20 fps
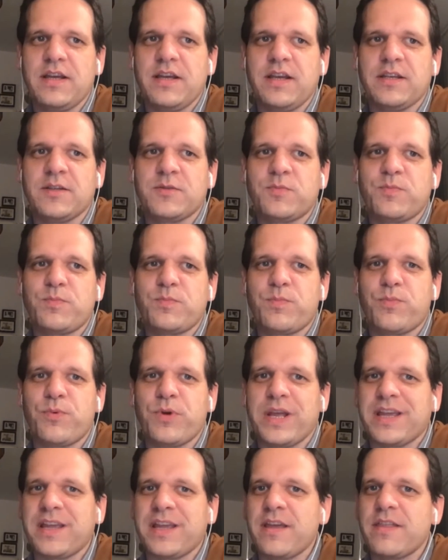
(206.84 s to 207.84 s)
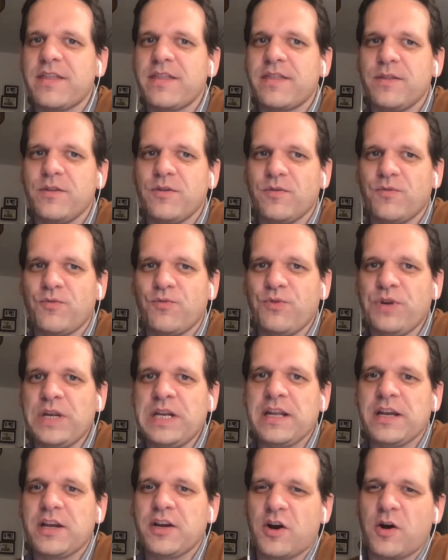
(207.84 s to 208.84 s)
is breaking
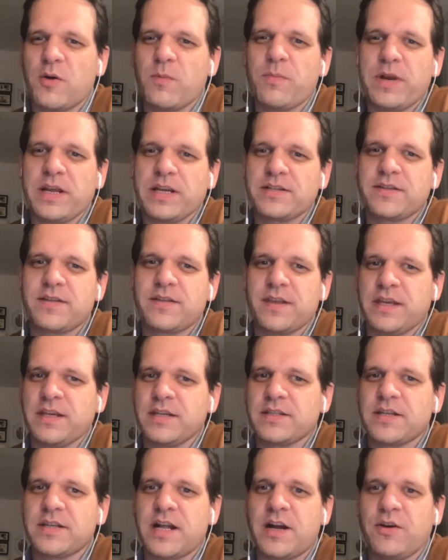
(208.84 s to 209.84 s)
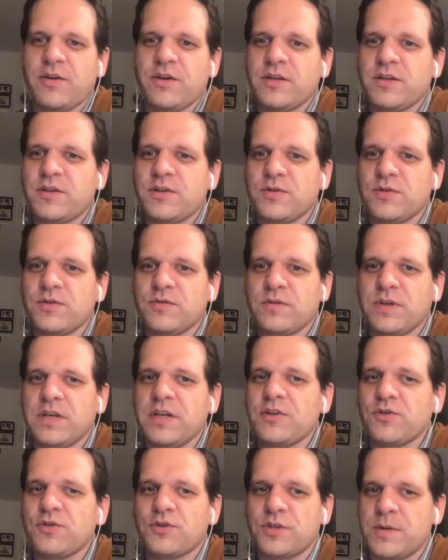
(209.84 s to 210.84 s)
really complex things down into
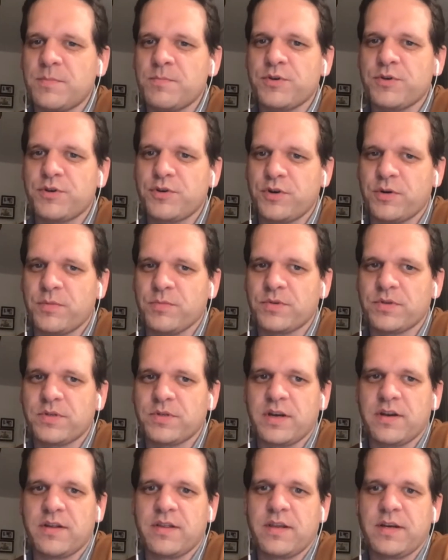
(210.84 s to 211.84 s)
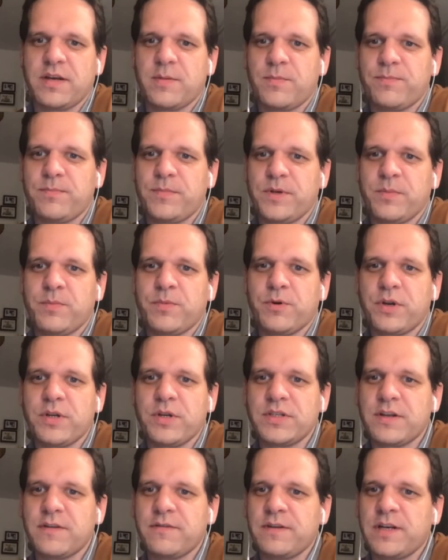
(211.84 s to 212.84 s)
simple terms. And I think the book
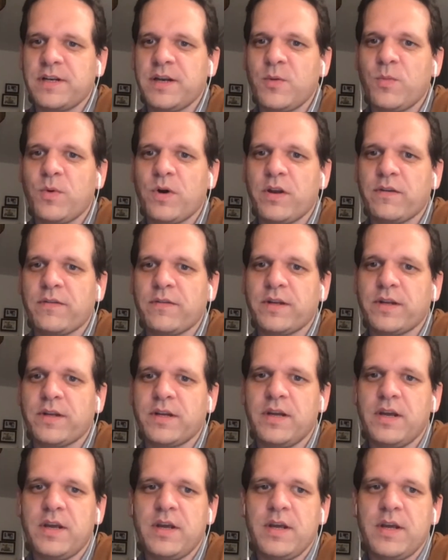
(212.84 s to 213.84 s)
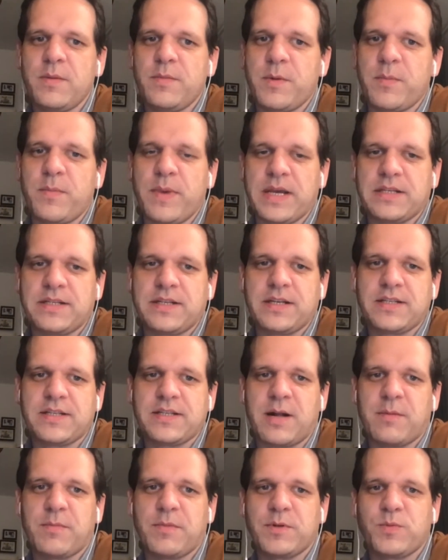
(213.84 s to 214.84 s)
is definitely one of the best
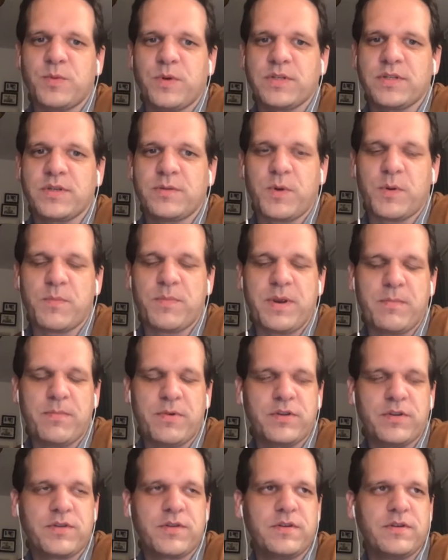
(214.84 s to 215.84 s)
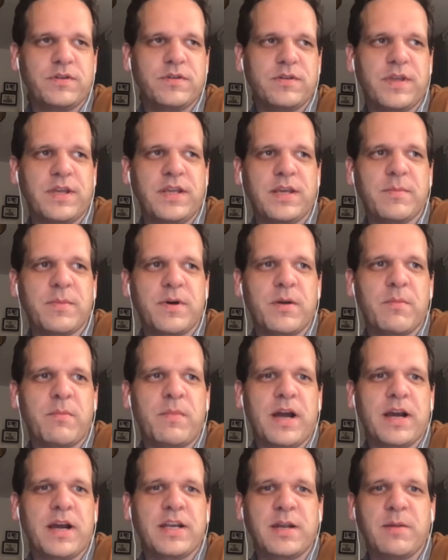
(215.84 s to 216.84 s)
examples. When people think about a
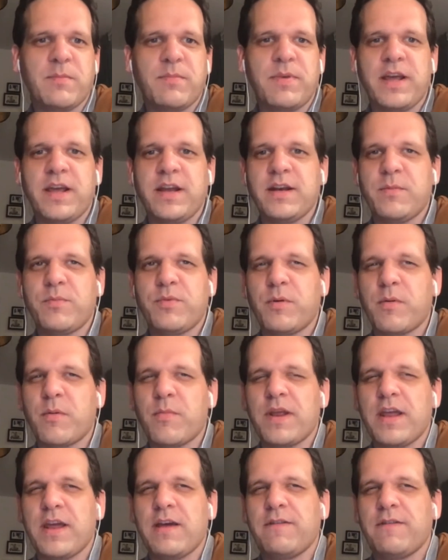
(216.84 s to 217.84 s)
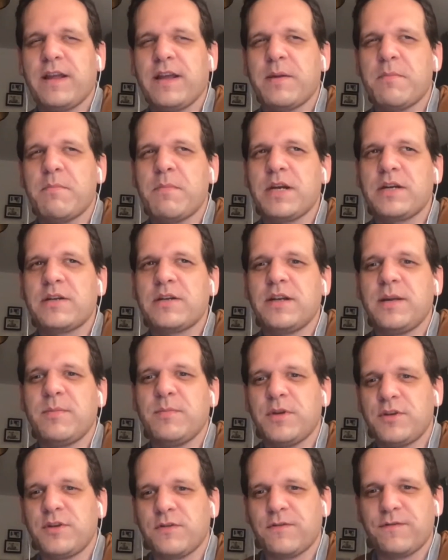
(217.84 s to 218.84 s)
marketing plan, they probably have like a mental
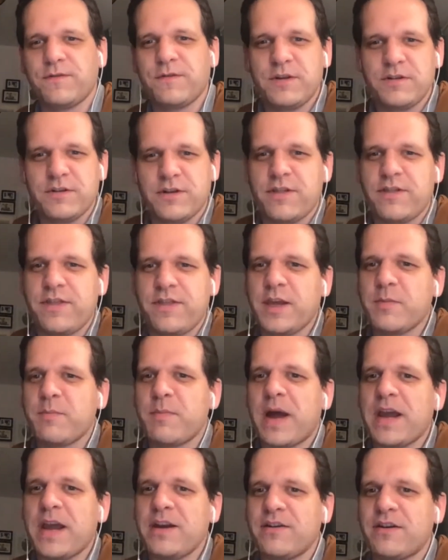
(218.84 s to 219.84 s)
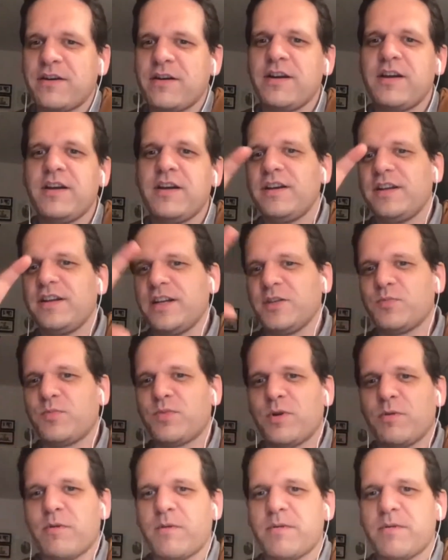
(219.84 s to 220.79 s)
image of a thick binder that probably